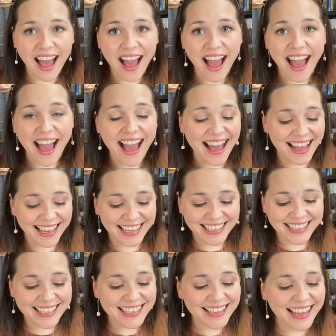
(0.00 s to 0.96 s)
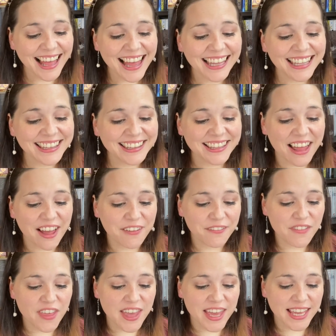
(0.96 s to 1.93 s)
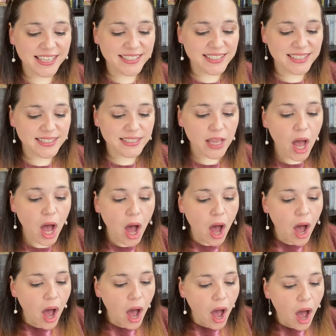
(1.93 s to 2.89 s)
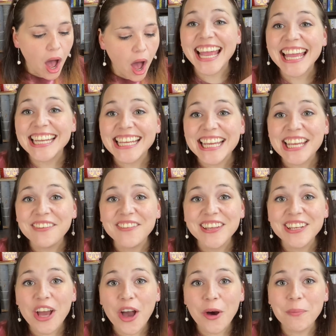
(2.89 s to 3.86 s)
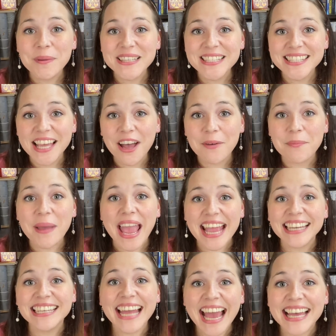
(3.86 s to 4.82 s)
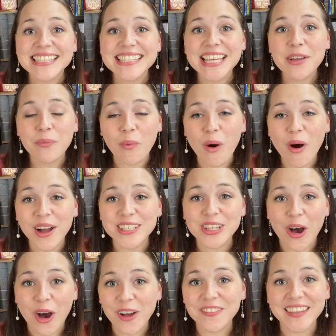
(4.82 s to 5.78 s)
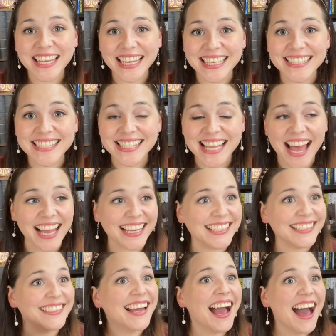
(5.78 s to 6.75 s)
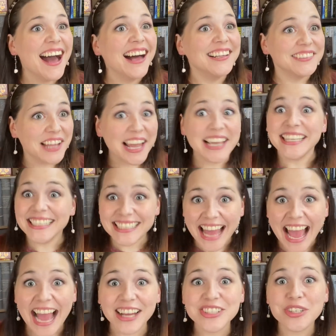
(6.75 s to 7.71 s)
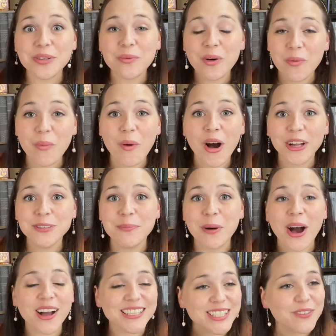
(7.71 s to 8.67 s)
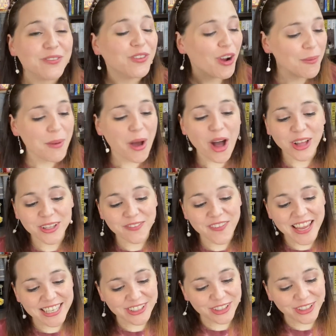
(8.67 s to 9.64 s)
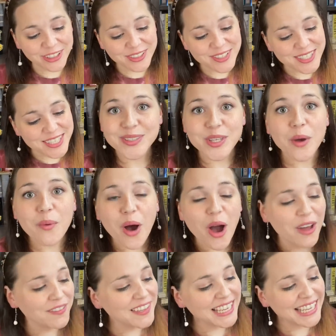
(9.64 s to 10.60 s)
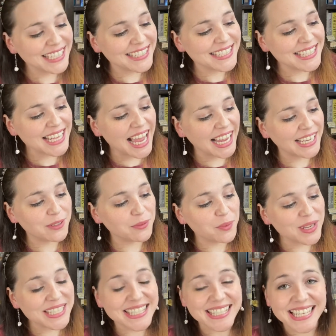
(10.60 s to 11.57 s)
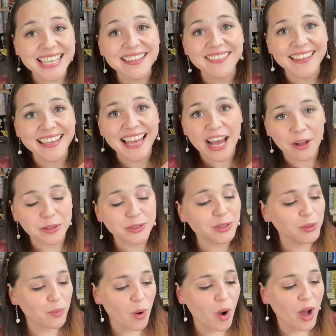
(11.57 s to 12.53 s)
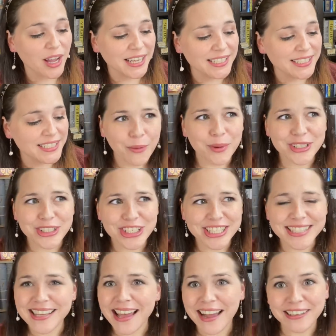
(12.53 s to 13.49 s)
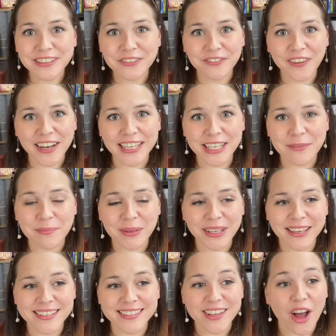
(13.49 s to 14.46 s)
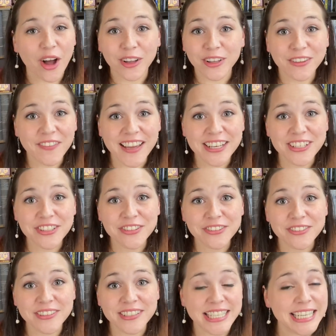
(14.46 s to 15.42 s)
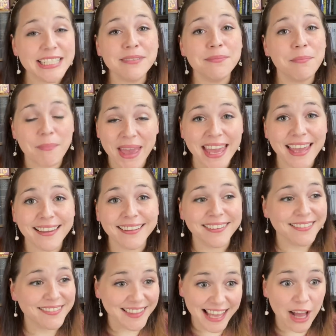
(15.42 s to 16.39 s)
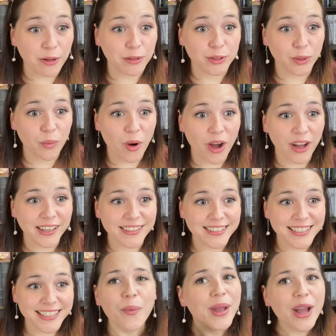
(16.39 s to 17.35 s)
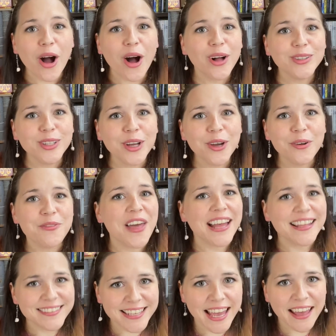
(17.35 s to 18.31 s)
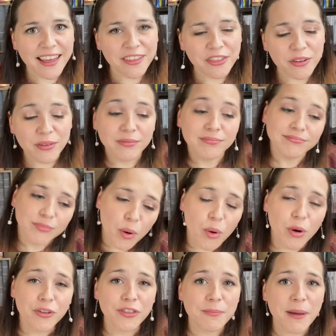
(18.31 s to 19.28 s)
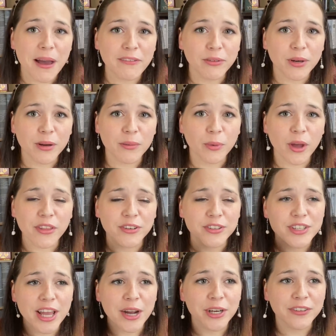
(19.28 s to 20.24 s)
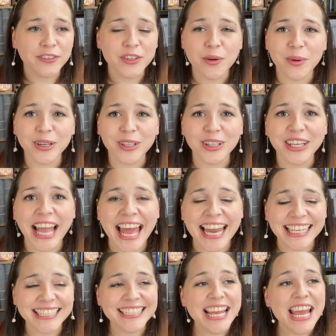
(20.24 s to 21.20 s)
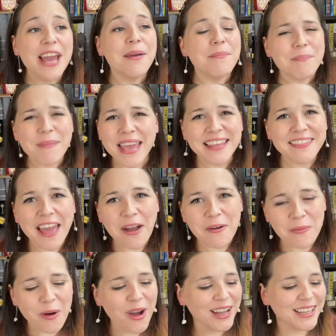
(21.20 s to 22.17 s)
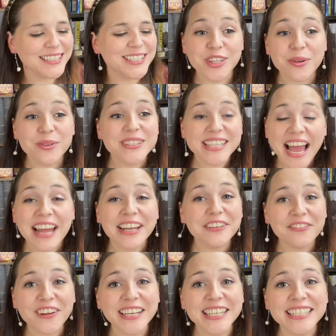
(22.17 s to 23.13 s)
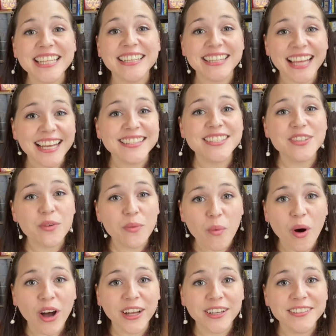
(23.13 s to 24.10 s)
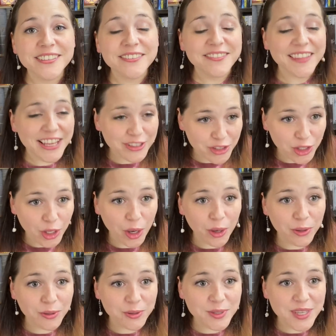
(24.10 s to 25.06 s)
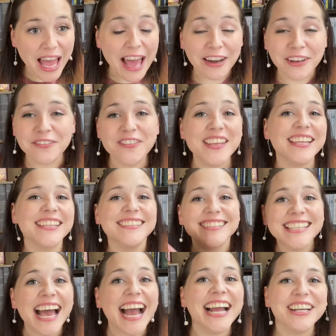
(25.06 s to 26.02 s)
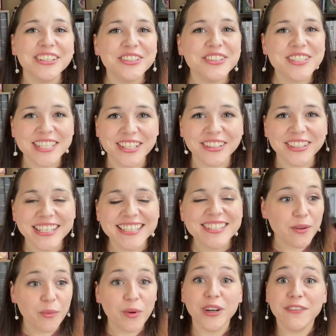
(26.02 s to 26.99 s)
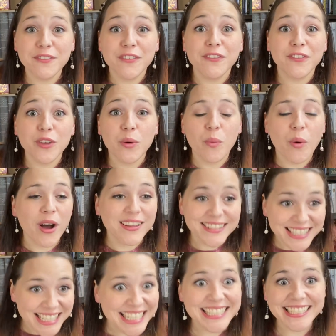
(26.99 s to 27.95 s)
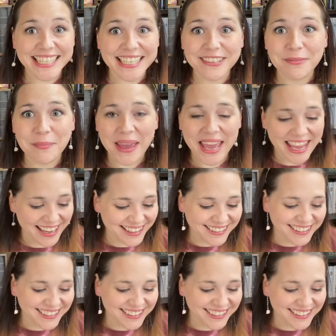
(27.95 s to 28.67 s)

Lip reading: I love this. It even opens up and has a wand on the inside. Like an actual wand box from Ollivander's. So on the inside, we see the Elder Wand, which is kind of funny because Ollivander didn't make the Elder Wand. We all know that Death, or the Peverell brothers, however you want to look at it, made that wand. So it's kind of funny that that's the wand they chose out of the entire series, one of the few wands he didn't make.